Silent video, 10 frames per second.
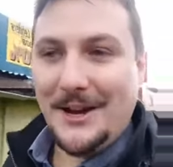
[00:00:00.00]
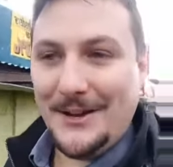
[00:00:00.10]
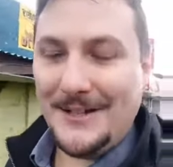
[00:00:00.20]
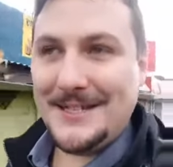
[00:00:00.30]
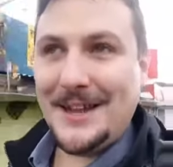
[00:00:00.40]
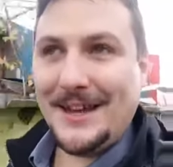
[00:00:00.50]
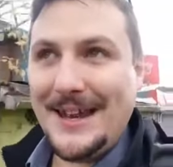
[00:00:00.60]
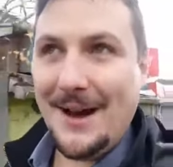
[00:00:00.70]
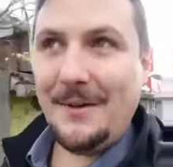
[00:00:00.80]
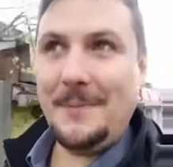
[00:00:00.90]
so it's like
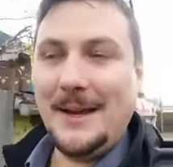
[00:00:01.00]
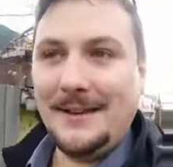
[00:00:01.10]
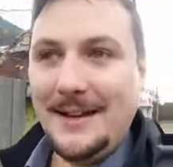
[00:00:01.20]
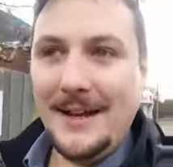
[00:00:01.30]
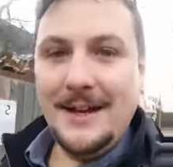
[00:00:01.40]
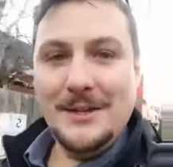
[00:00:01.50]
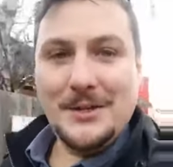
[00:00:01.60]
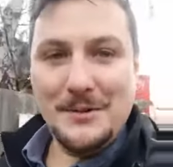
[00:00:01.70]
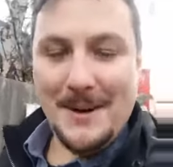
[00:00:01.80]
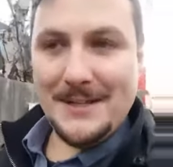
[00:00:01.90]
now I've been
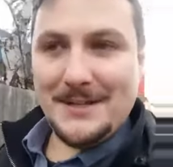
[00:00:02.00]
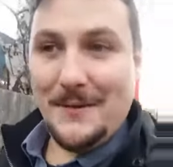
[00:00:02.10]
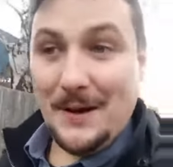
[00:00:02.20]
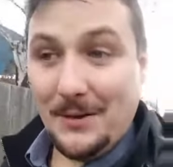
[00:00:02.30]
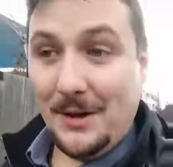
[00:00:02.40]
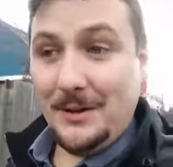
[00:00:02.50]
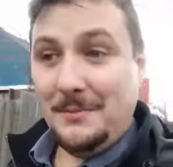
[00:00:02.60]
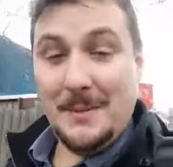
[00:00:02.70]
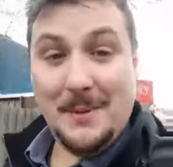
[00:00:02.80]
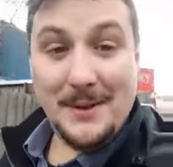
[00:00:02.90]
two months off alcohol.
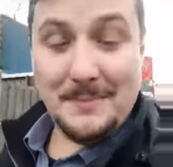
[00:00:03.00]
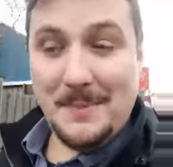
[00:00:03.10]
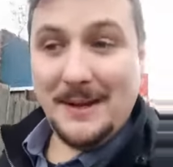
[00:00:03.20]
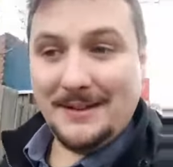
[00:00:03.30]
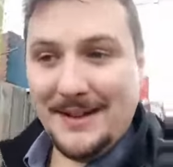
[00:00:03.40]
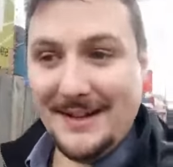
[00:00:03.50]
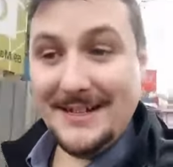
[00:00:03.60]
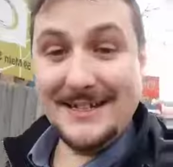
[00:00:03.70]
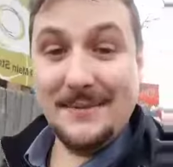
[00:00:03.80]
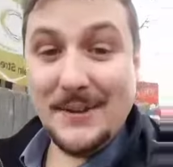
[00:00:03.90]
My brother's been
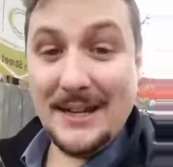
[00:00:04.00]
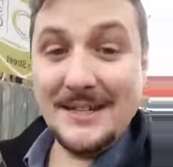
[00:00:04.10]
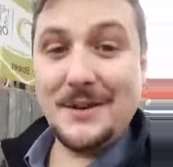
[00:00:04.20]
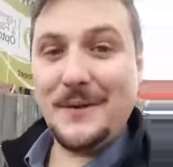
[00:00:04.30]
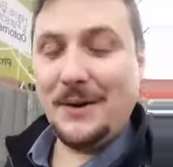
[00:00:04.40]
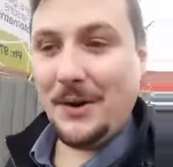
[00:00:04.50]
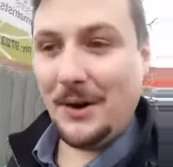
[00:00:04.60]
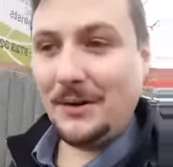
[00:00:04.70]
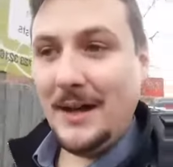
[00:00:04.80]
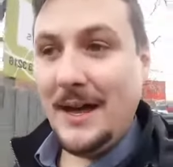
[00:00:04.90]
seven years off
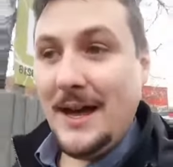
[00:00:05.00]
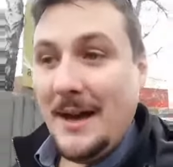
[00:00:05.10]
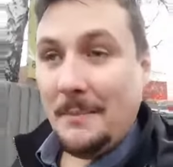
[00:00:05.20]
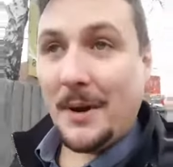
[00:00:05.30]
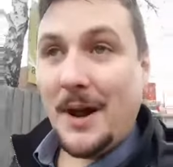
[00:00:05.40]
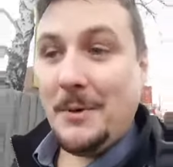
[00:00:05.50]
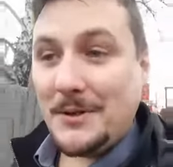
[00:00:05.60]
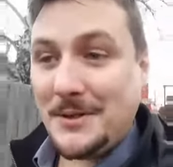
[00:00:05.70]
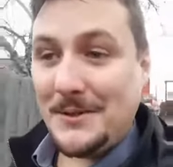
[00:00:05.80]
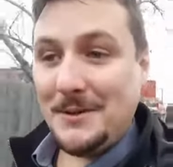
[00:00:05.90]
alcohol, but I'm
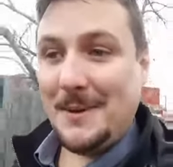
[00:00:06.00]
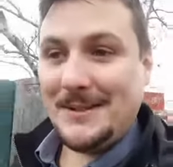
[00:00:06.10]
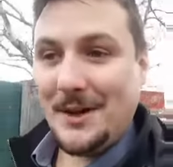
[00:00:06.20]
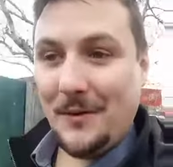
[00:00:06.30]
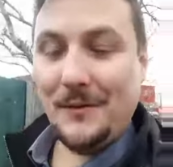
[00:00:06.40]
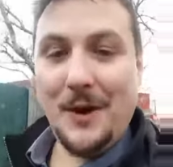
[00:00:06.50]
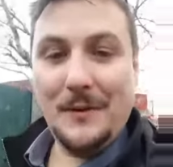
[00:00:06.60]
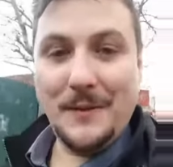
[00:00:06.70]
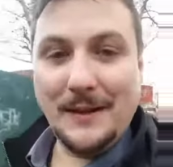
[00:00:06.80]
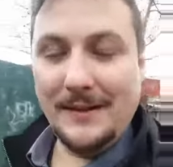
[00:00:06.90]
also two months off
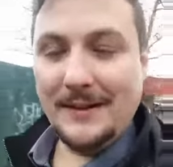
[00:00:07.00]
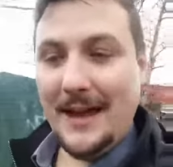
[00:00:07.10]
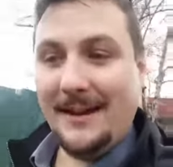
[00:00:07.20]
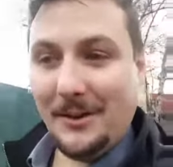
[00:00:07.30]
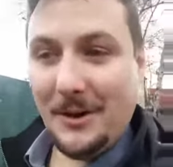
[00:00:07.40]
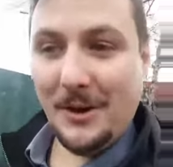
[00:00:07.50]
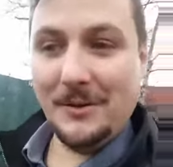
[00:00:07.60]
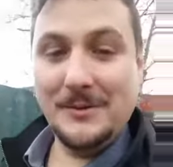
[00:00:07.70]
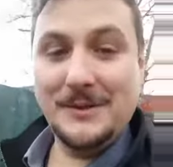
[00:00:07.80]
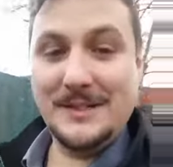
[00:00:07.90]
coffee and
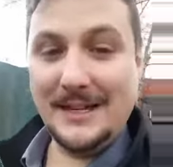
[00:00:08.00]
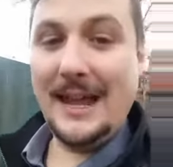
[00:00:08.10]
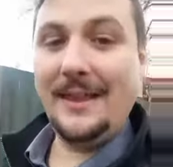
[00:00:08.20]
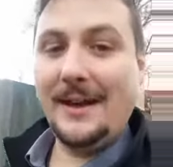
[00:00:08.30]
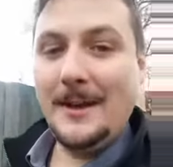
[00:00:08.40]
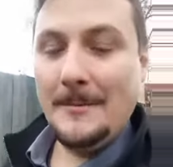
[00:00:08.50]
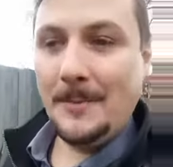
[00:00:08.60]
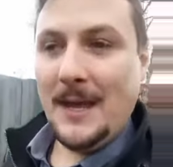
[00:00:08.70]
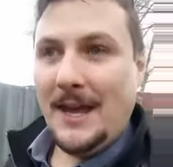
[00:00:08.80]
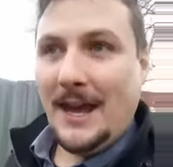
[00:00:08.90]
alcohol together.
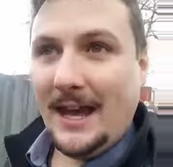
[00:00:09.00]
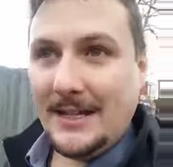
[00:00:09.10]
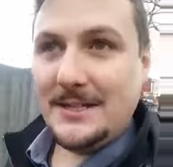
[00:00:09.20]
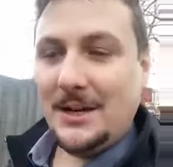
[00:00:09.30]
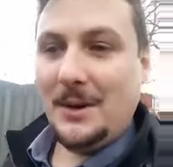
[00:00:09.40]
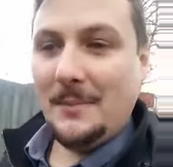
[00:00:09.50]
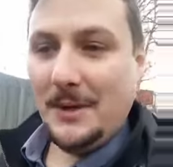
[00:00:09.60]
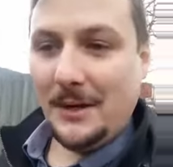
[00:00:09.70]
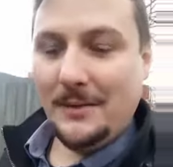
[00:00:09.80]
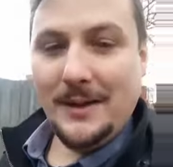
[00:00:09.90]
And so I'm,
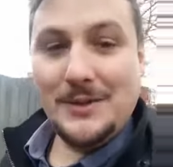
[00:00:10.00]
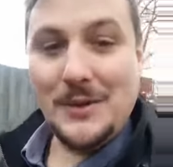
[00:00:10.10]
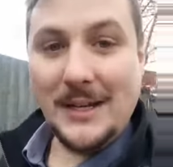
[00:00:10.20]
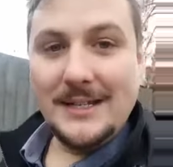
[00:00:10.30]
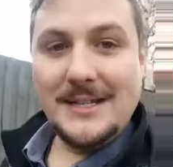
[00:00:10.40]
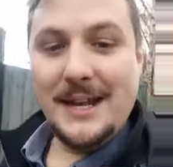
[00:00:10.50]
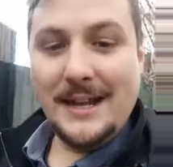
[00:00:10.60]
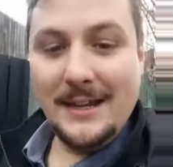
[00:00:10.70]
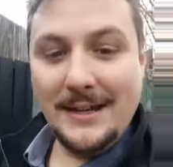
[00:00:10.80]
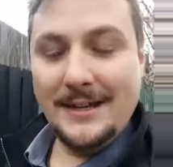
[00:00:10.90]
you know, like drinking
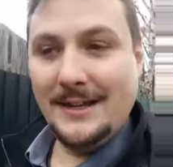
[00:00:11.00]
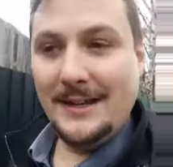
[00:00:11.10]
tea